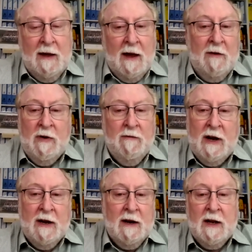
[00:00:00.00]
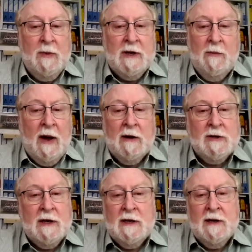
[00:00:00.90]
I've been reading a little bit
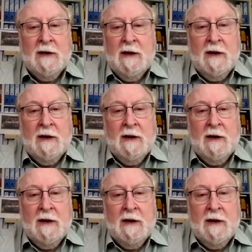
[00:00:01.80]
about it, and